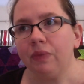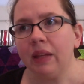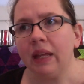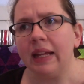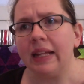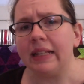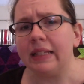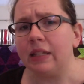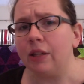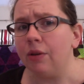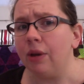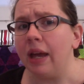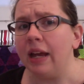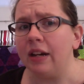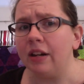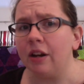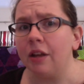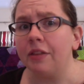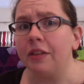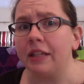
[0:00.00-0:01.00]
it's located
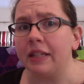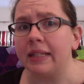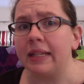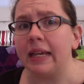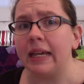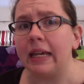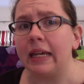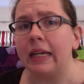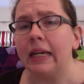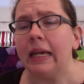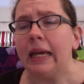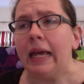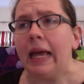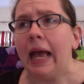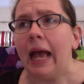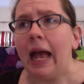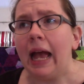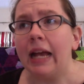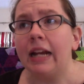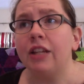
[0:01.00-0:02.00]
on the sea,
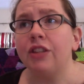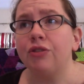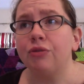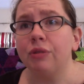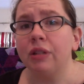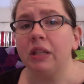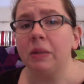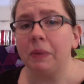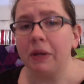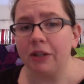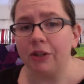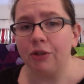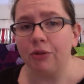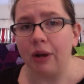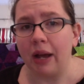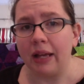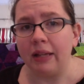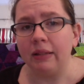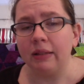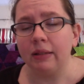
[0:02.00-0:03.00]
and it's really
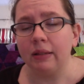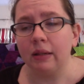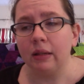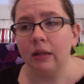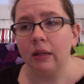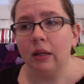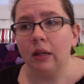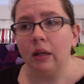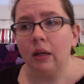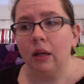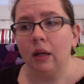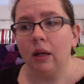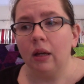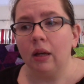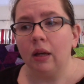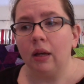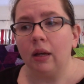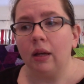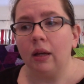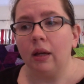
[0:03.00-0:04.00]
picturesque,
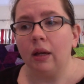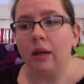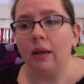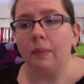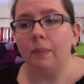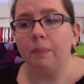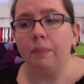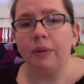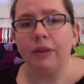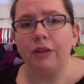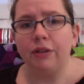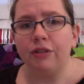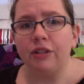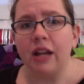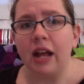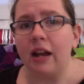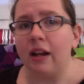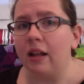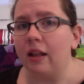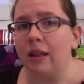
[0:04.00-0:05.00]
but there's
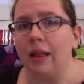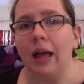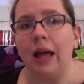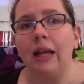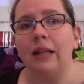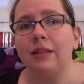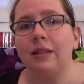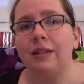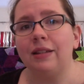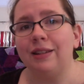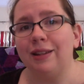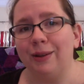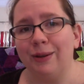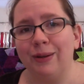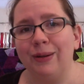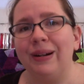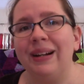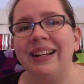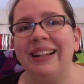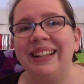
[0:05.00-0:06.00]
not a lot to do.
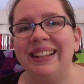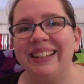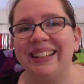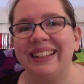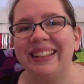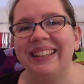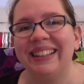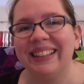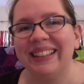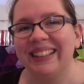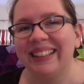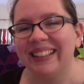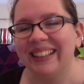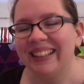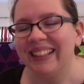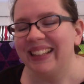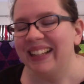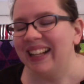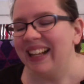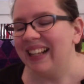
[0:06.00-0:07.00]

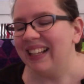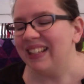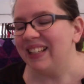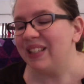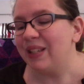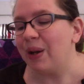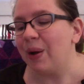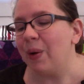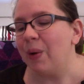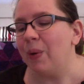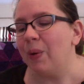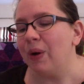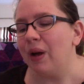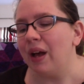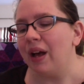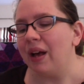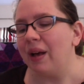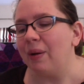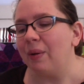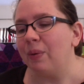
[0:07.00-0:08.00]
So
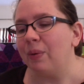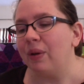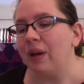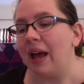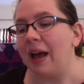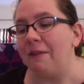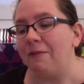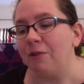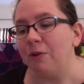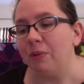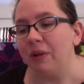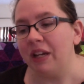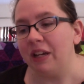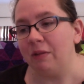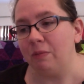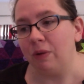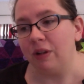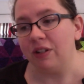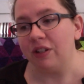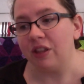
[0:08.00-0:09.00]
after
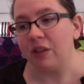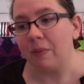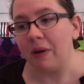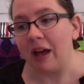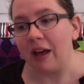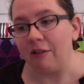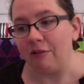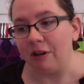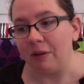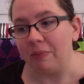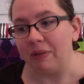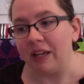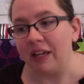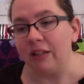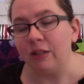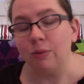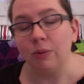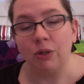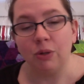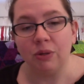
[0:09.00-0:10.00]
we went to the pottery
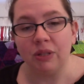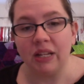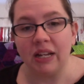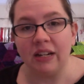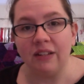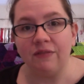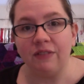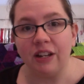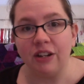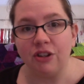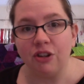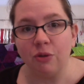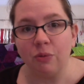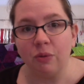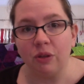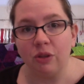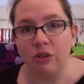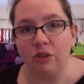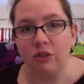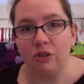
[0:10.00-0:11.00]
place, which was an adventure
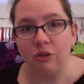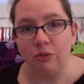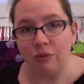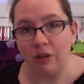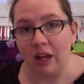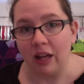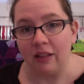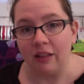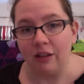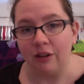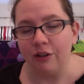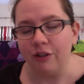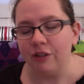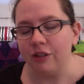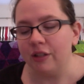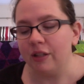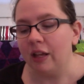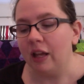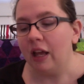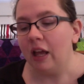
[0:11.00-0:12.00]
with 2
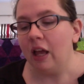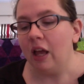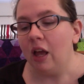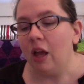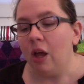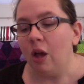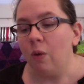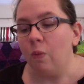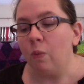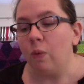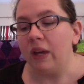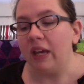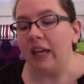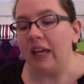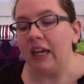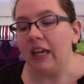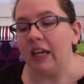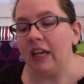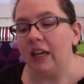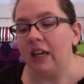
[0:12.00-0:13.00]
toddlers,
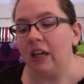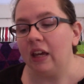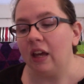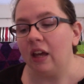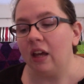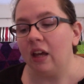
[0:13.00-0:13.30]
we